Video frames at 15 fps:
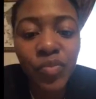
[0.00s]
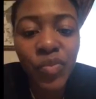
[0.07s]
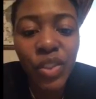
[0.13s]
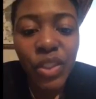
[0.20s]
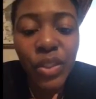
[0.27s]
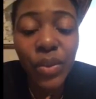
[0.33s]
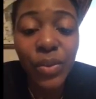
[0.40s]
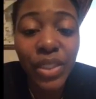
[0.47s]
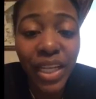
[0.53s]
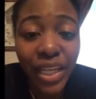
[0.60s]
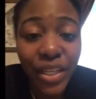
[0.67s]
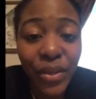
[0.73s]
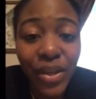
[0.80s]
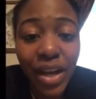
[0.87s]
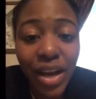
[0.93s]
So
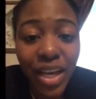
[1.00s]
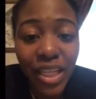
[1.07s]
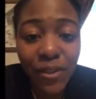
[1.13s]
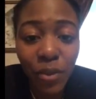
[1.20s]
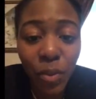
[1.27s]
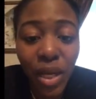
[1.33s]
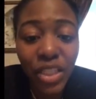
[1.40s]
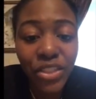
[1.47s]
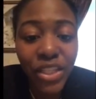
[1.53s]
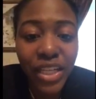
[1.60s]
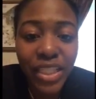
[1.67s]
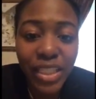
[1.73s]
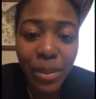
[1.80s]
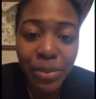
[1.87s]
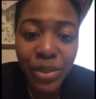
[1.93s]
thank you guys for watching.
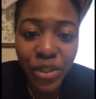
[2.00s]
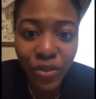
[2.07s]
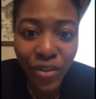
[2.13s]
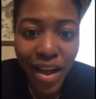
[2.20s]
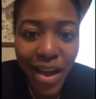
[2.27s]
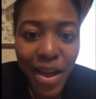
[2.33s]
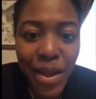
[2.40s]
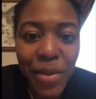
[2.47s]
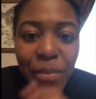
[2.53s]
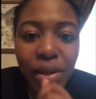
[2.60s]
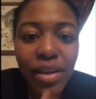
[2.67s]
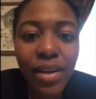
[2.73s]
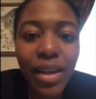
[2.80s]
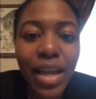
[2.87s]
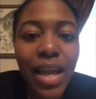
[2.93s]
Subscribe,
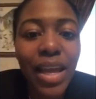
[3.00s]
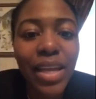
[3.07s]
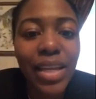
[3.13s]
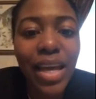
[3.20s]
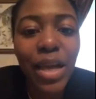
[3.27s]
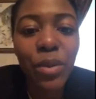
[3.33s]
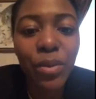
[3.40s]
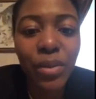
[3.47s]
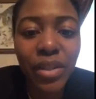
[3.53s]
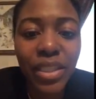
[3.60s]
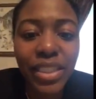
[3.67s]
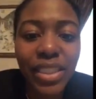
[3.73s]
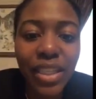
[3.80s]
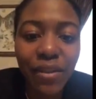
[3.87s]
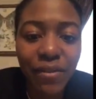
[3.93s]
and I will
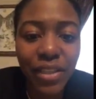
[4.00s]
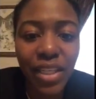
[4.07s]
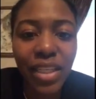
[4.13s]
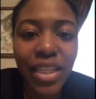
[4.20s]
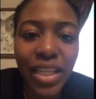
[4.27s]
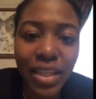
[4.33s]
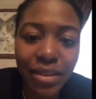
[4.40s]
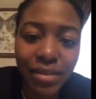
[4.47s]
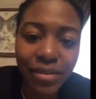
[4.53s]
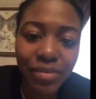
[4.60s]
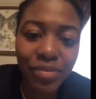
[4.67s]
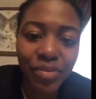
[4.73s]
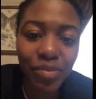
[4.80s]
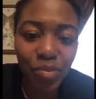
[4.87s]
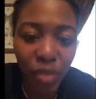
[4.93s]
definitely
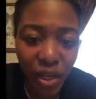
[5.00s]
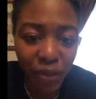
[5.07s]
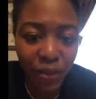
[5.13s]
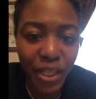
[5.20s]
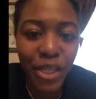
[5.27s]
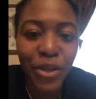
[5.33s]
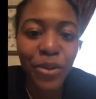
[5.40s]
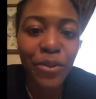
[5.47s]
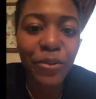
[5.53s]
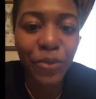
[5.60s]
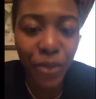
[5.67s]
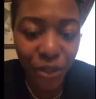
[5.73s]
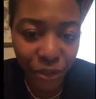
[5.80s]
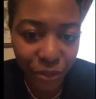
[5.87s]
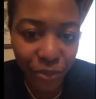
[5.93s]
make a video for
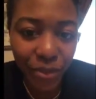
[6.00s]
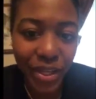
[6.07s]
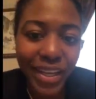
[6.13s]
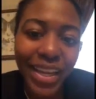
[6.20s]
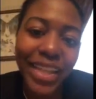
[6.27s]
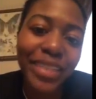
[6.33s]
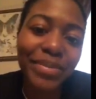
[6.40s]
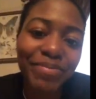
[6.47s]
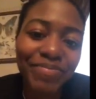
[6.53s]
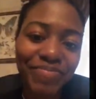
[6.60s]
you again.